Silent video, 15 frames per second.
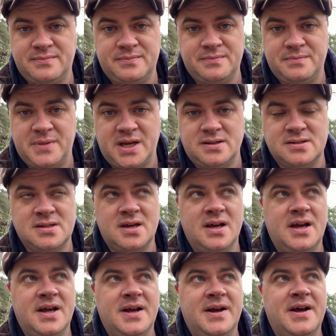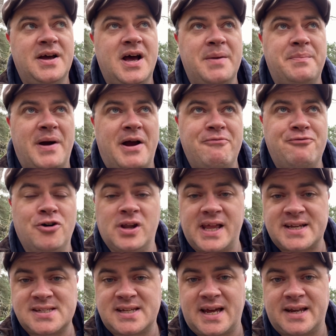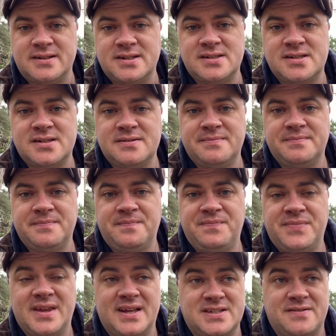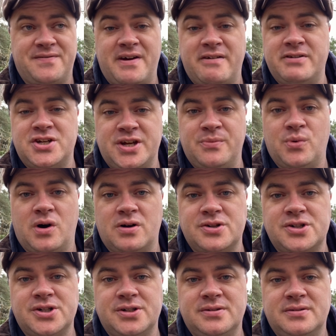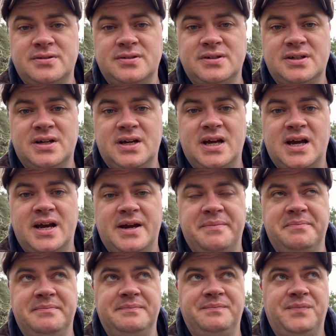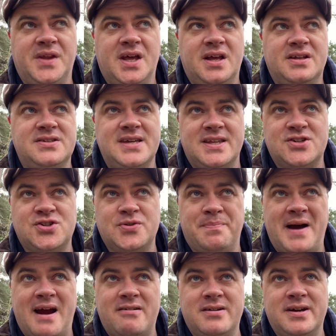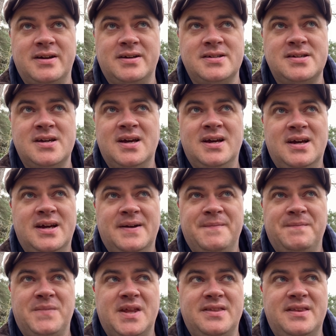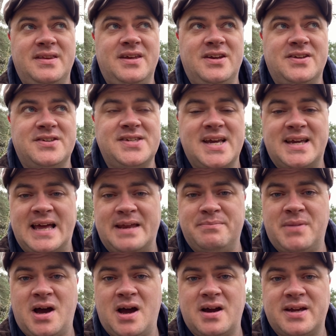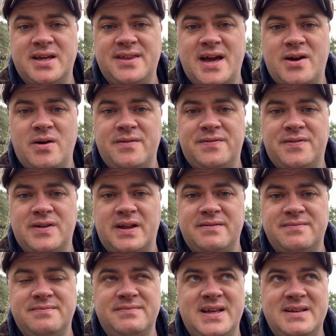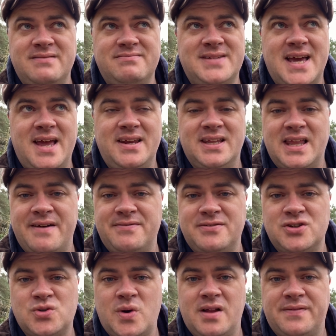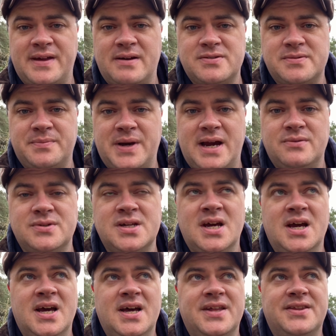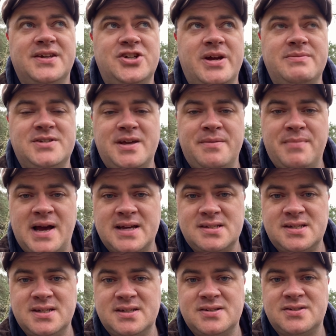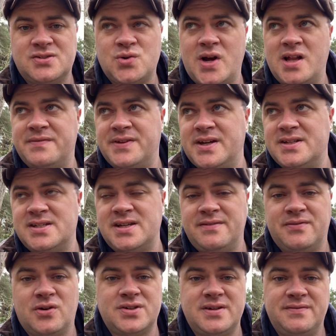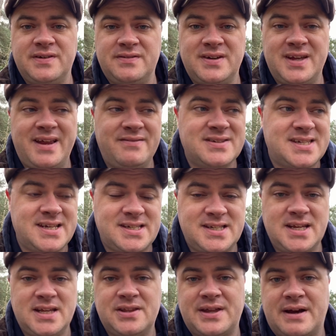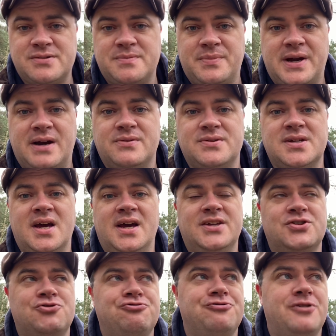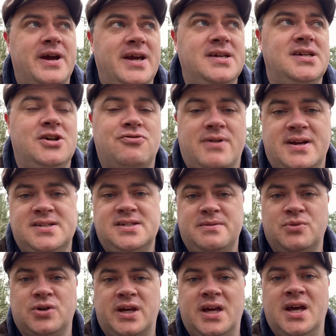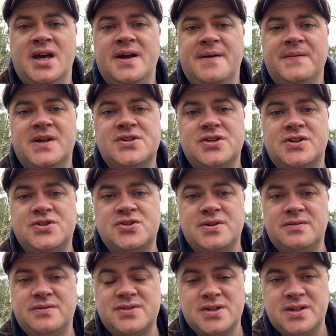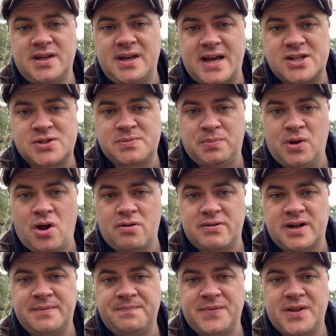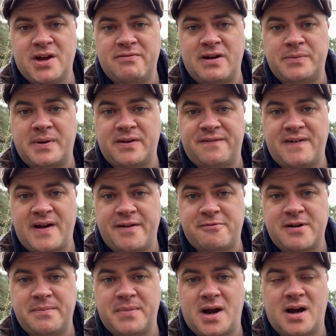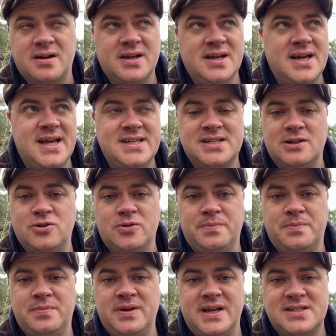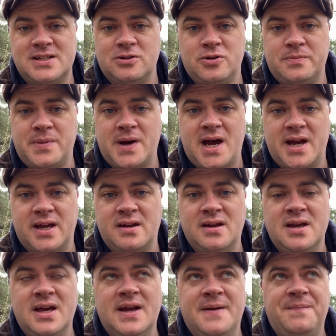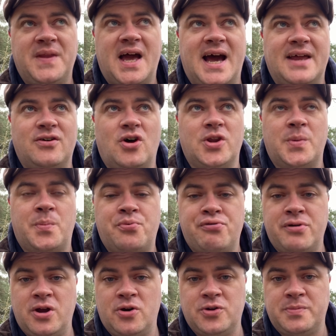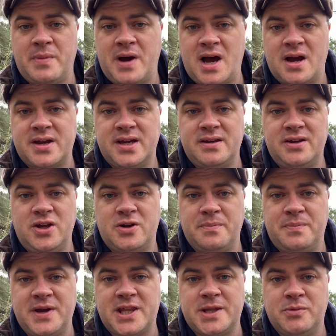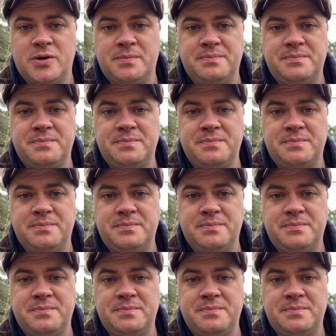means. By Rolex standards, that's a very cheap watch. Take the Submariners, the second-hand market, they're going for like 10, 11, 12,000 pounds. The GMT Masters, 12, 13, 14, 15, even 16,000 pounds. It's crazy, crazy money. So the Explorer, around about the £5,000 mark, is still good. It's still good buying. And on the pre-owned market, you can pick them up